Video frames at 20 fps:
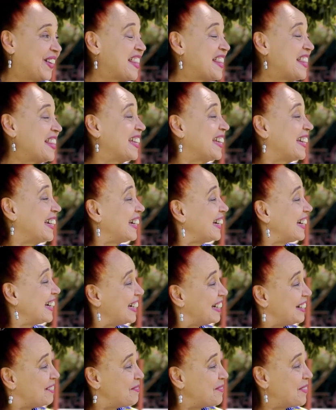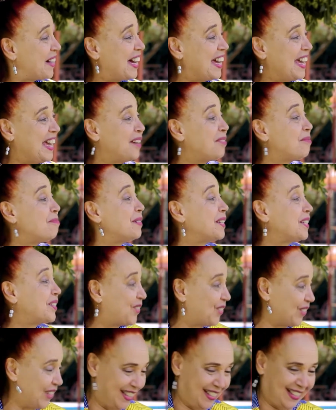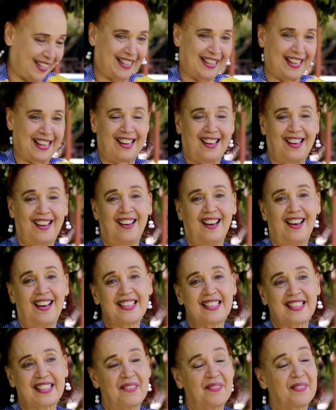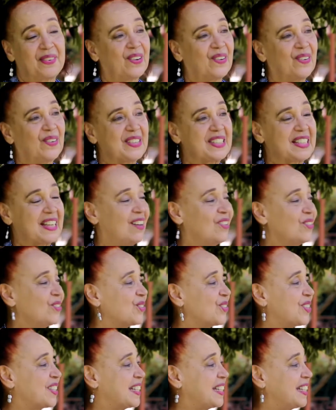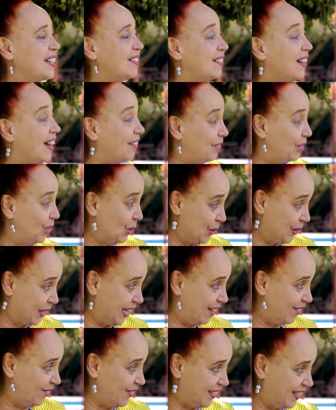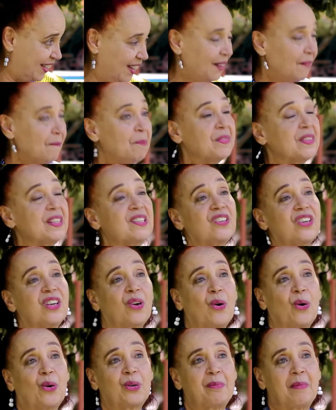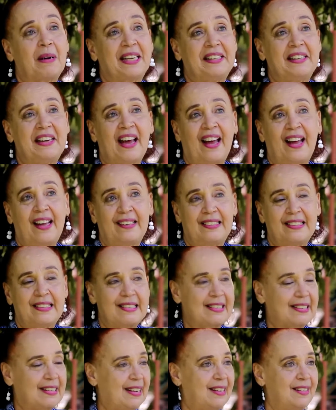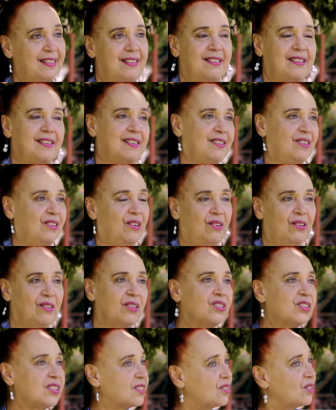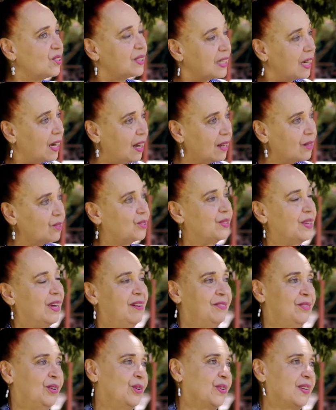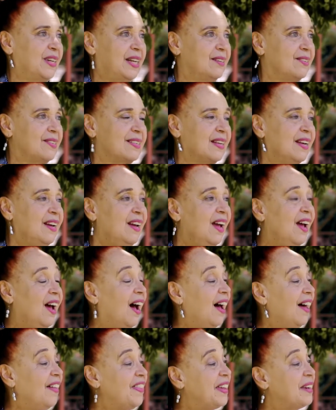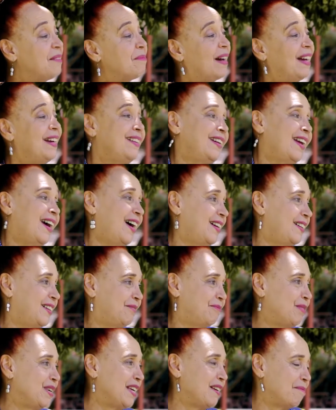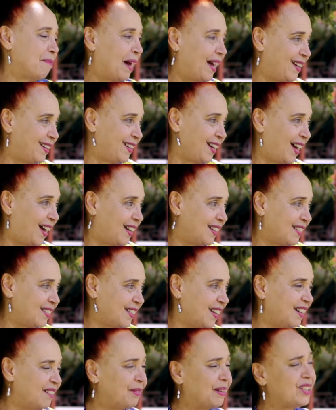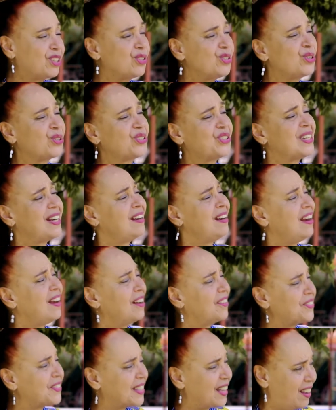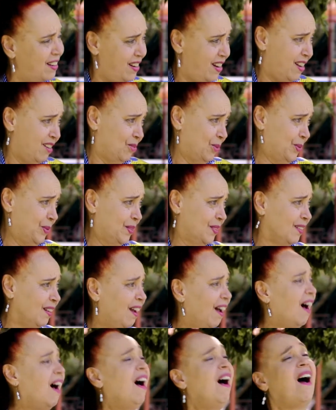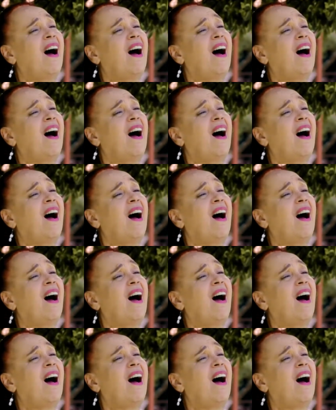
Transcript: my headmistress at Gayaza because I would still have long nails. She called my dad and said, she's not allowed to have long nails. And then my dad, being my dad, said, but she loves her nails. Oh.